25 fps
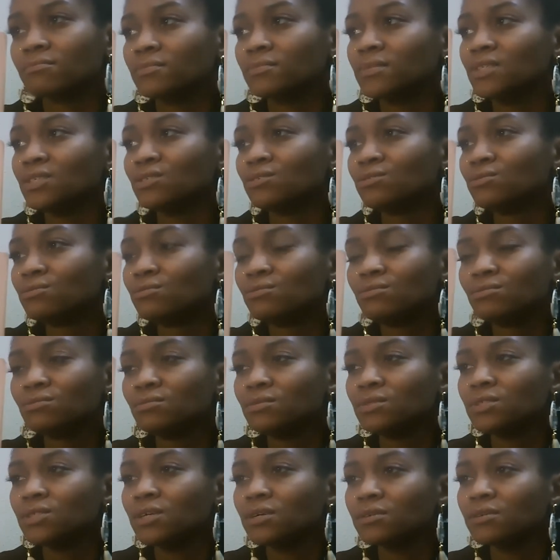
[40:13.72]

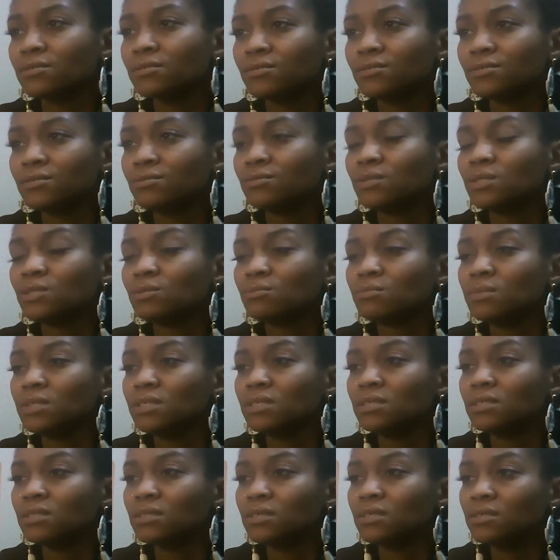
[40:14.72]
you trying to do too
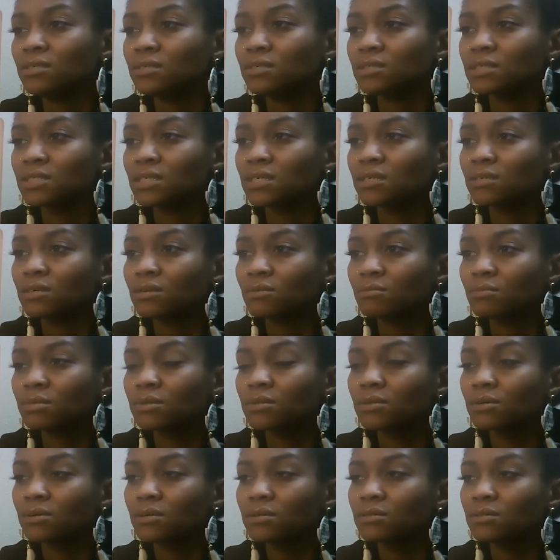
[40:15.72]
many things that don't
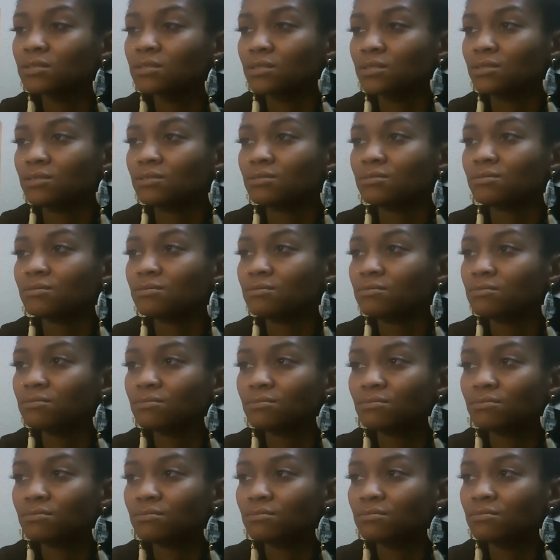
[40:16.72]
belong to you
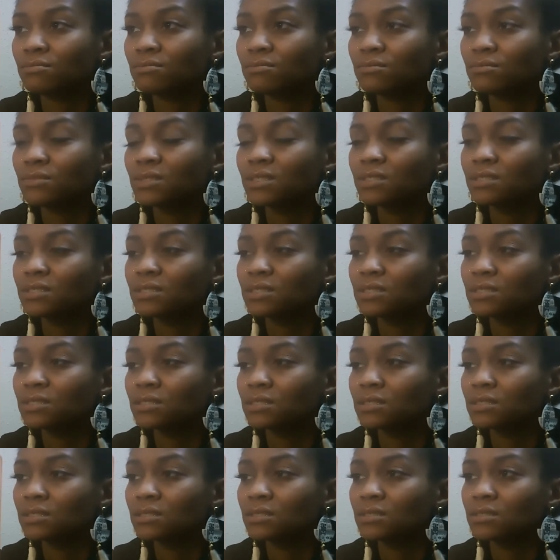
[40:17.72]
what is
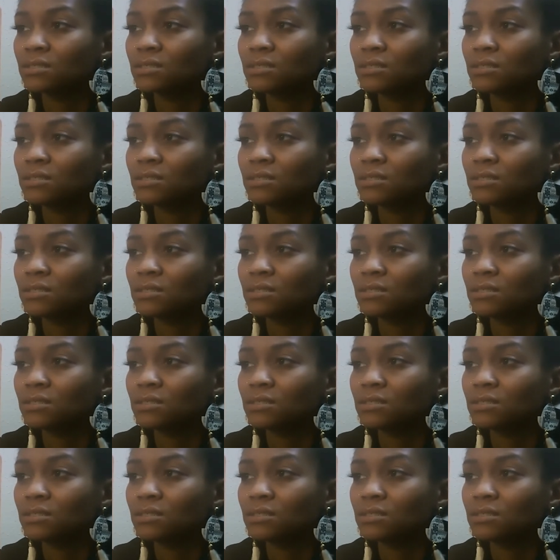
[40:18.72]
this